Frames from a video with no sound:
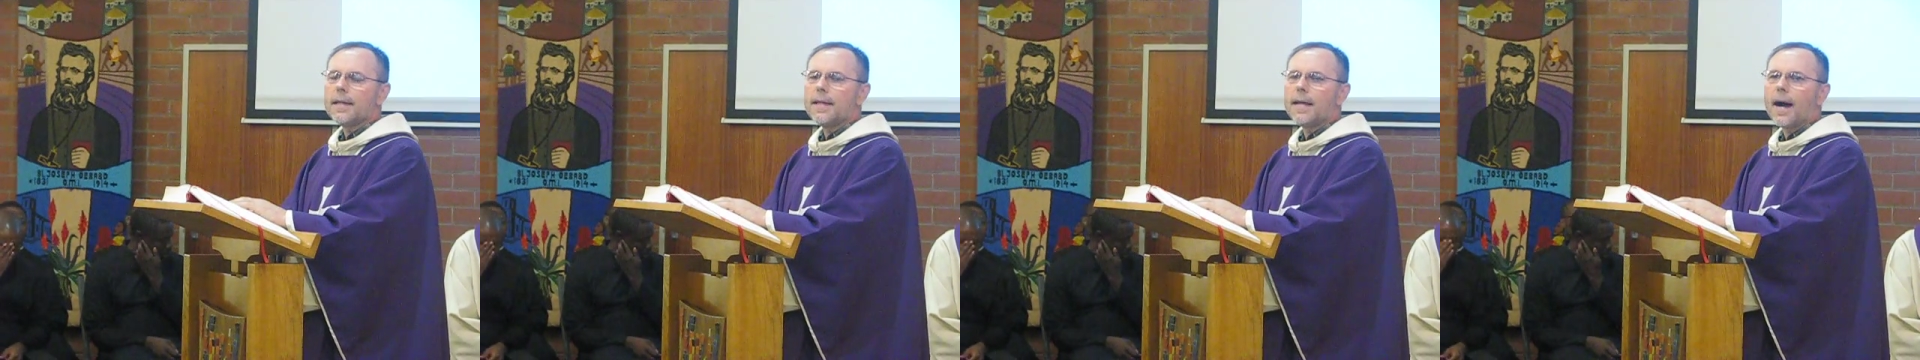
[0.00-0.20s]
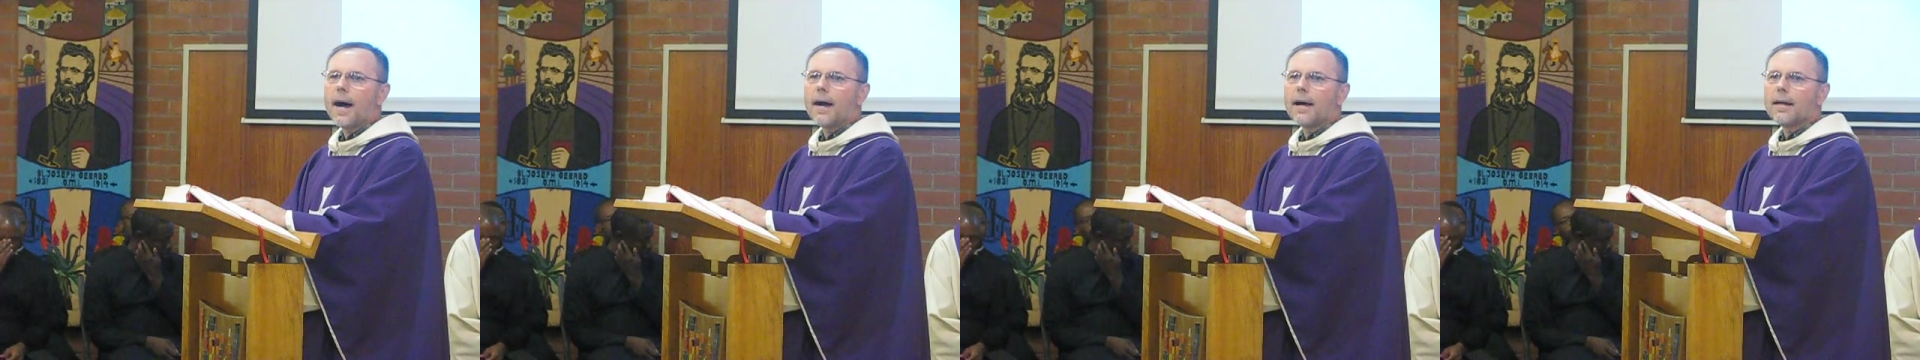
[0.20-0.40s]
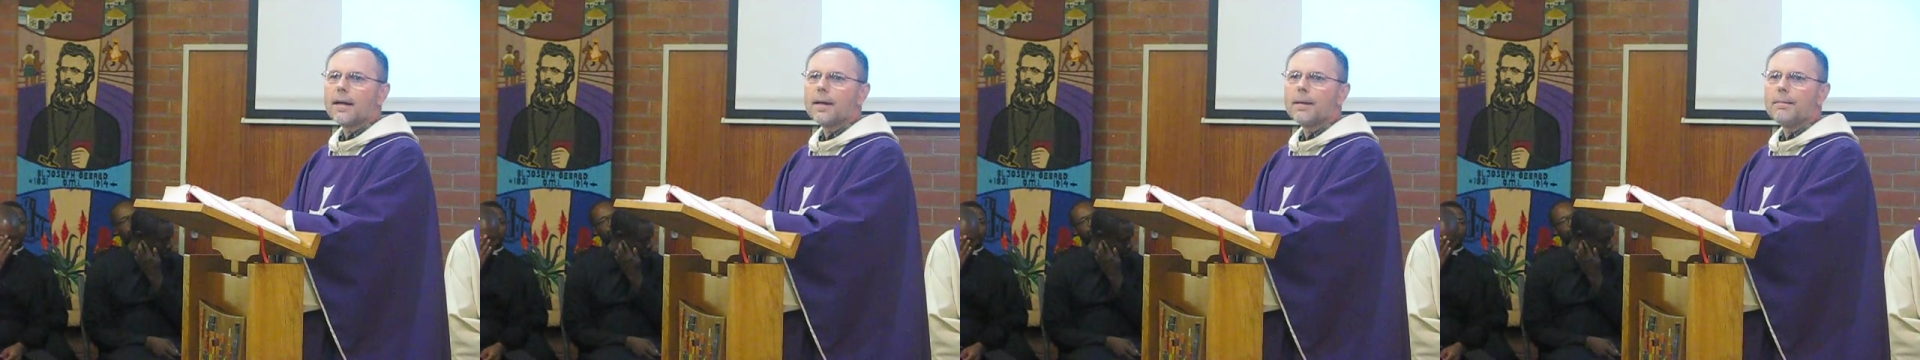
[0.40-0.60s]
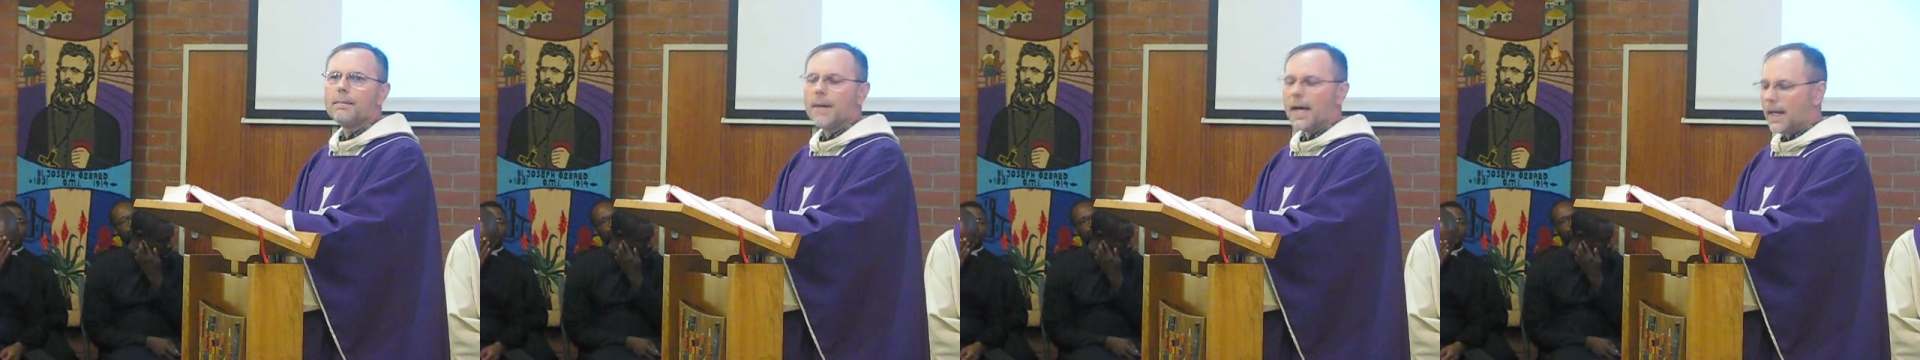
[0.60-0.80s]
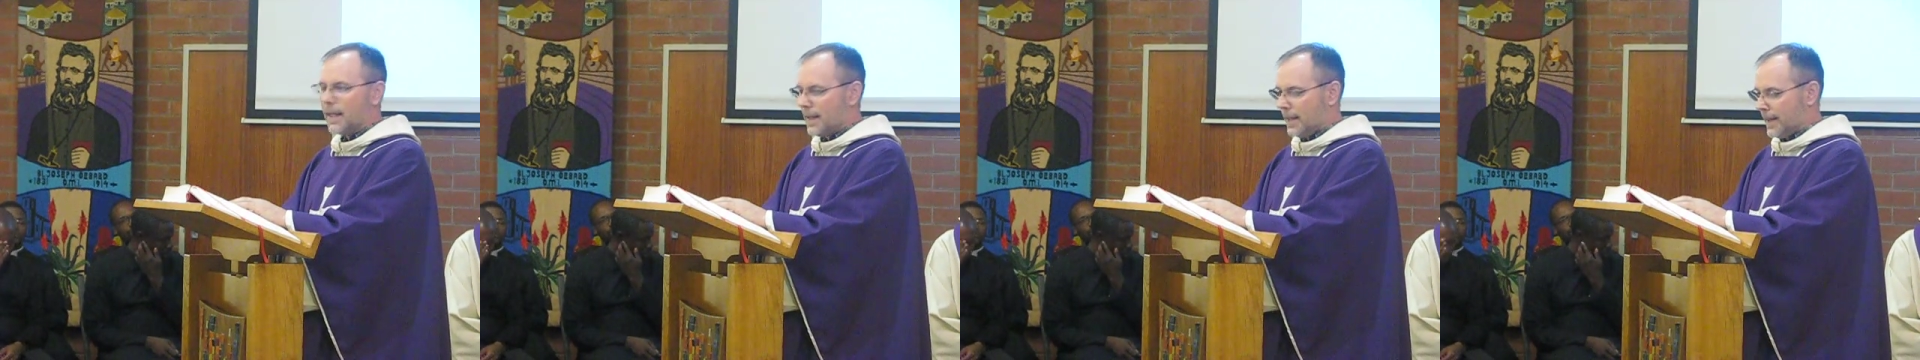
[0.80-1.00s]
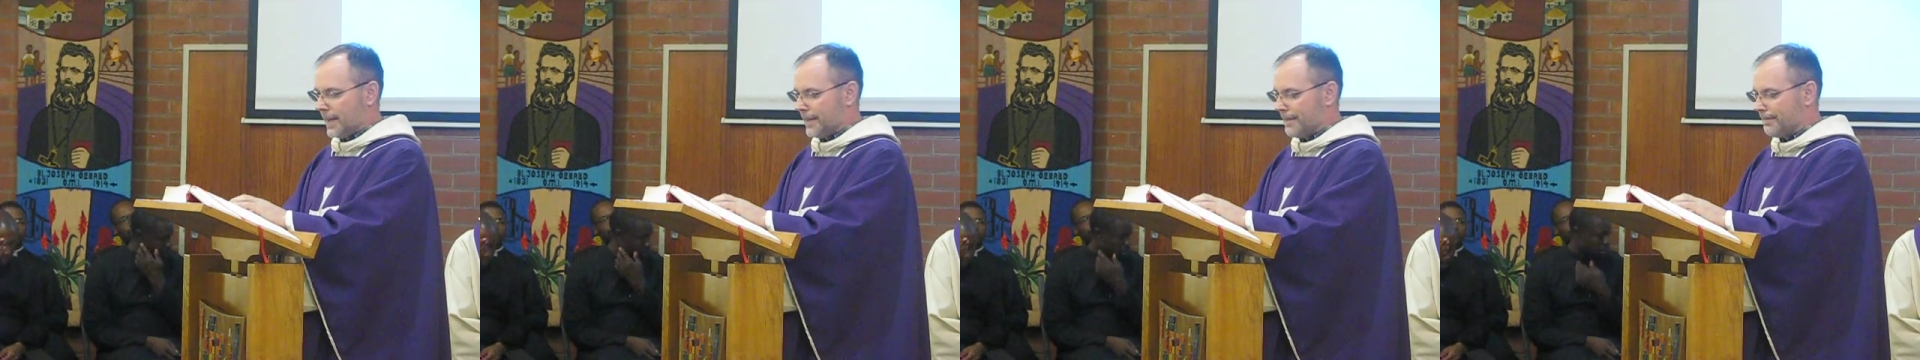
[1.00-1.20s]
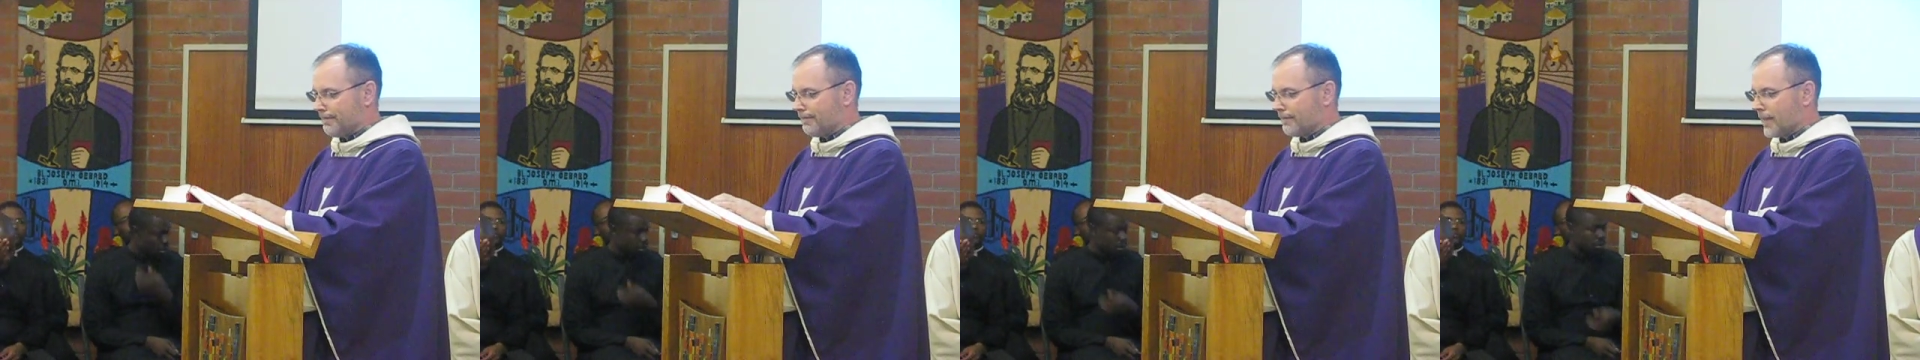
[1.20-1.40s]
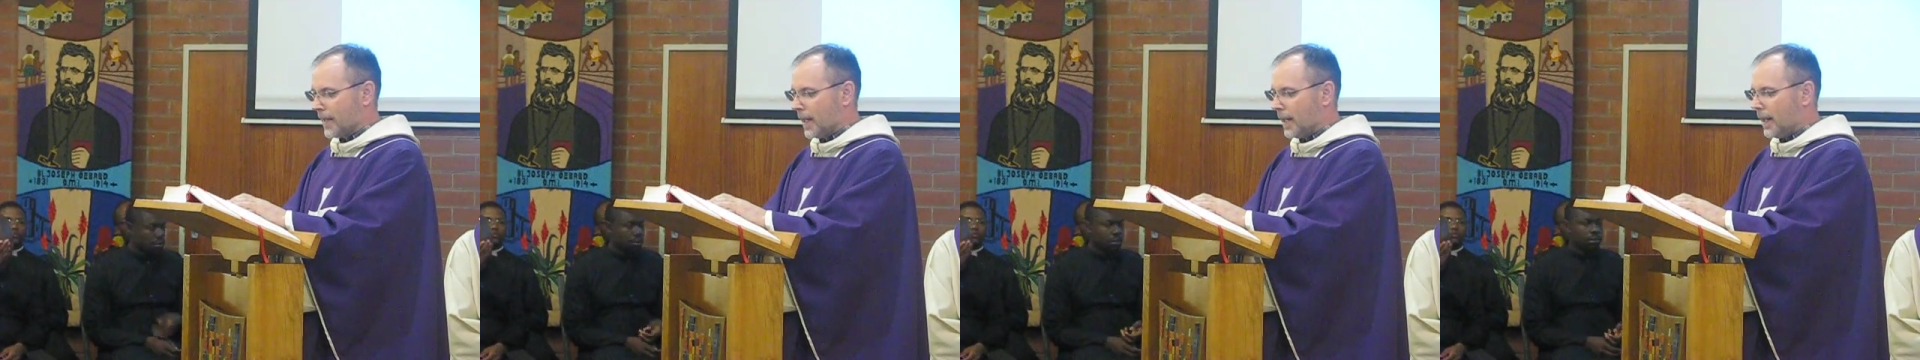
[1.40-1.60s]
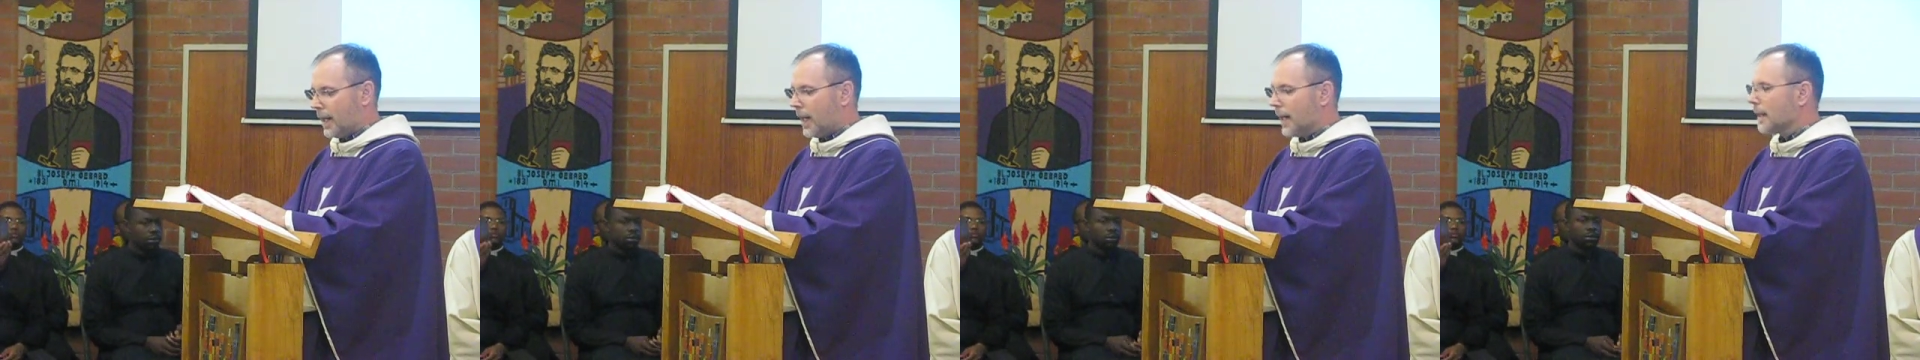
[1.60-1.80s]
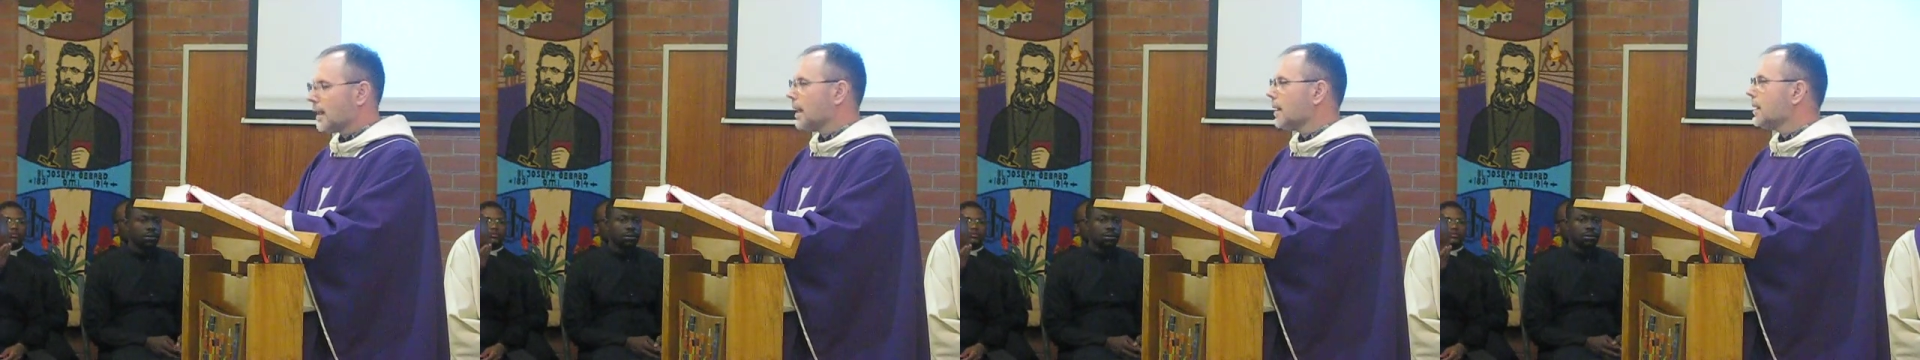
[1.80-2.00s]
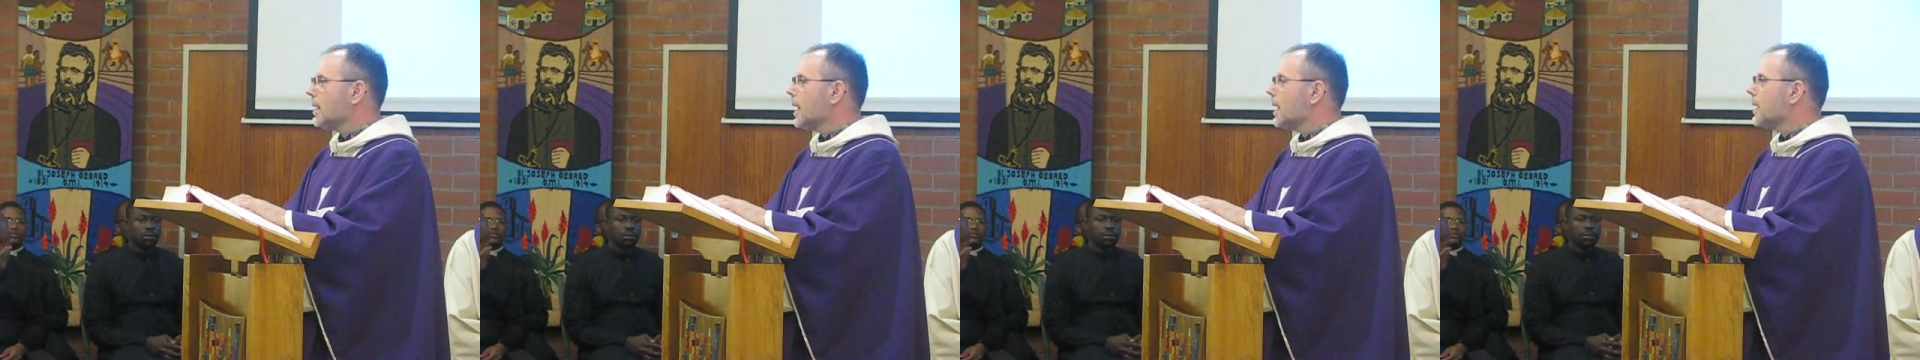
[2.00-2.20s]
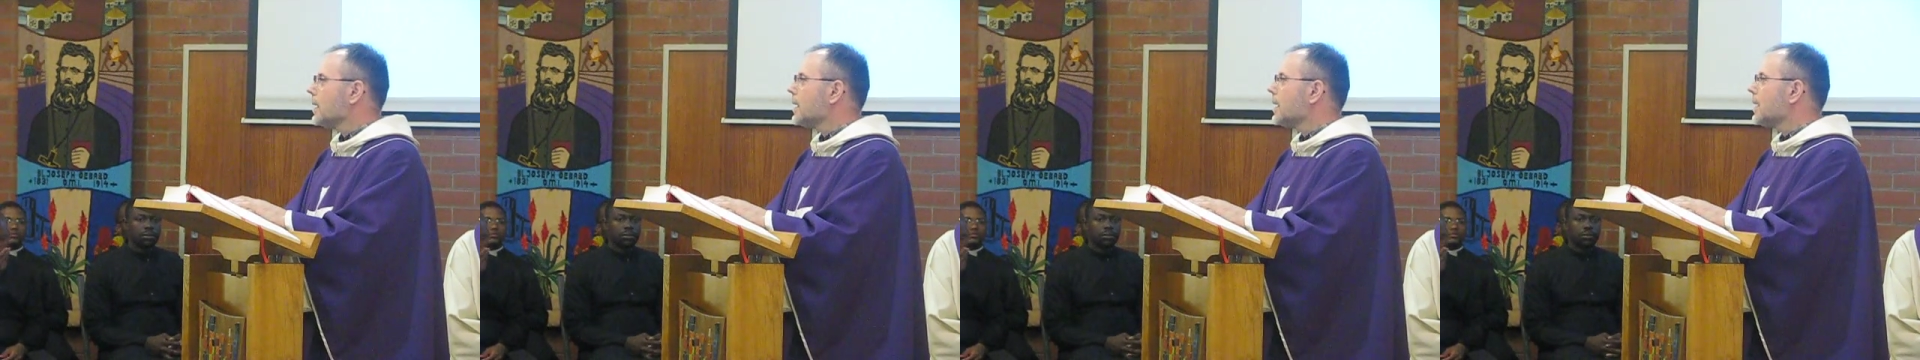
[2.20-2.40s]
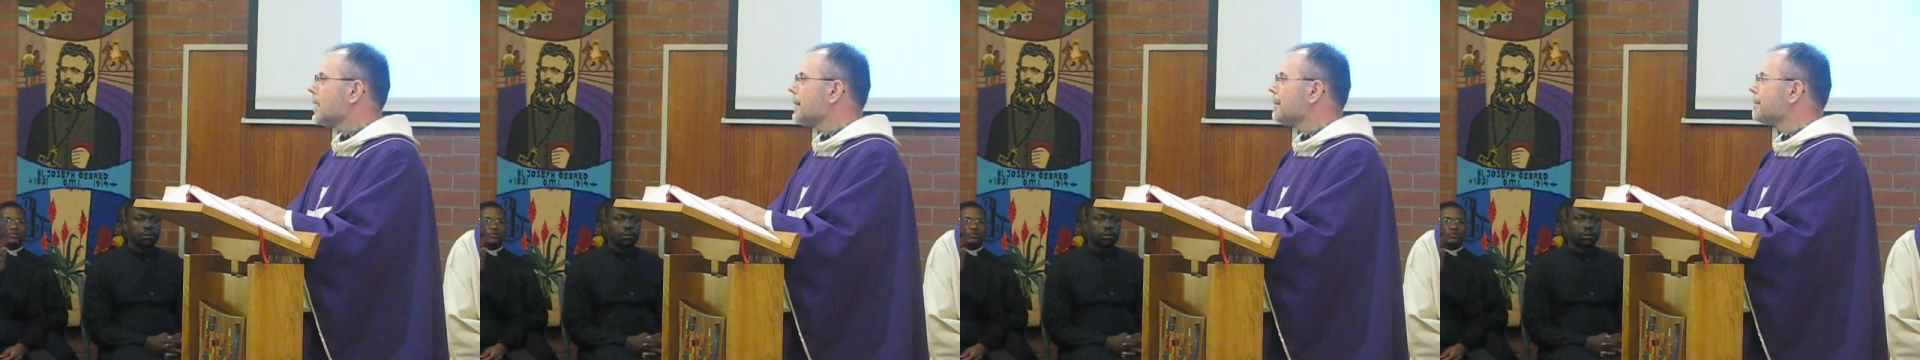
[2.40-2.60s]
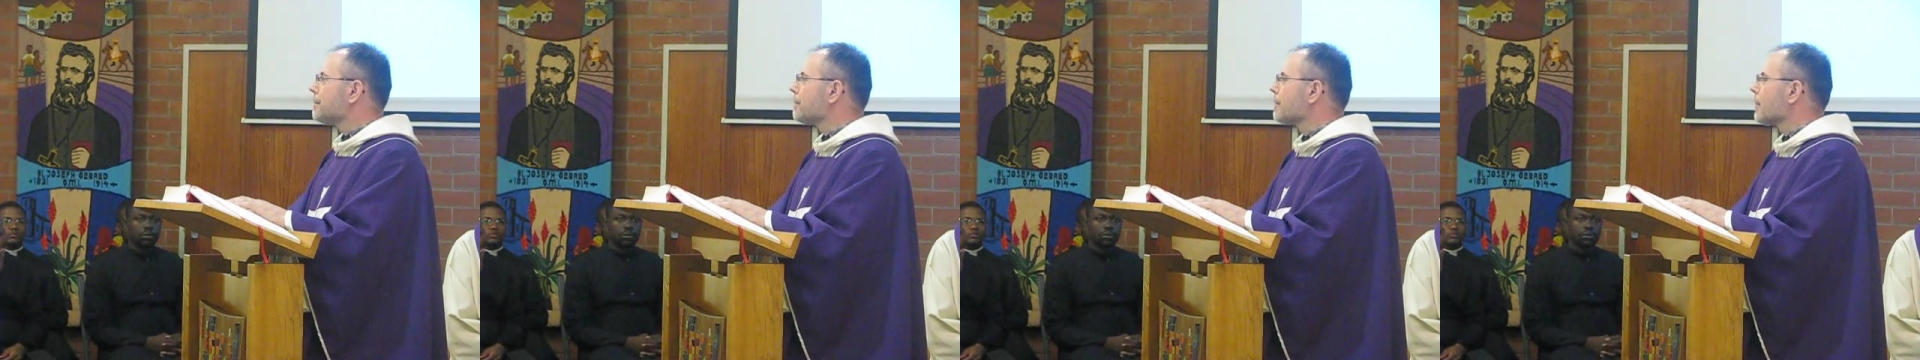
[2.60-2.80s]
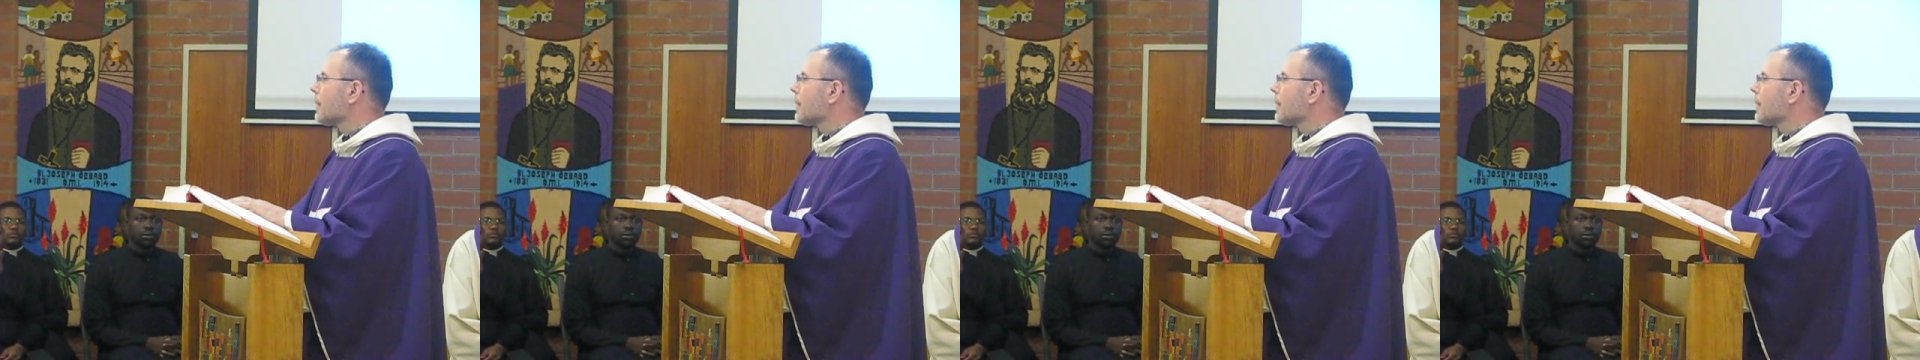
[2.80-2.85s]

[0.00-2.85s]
young men, Hananiah,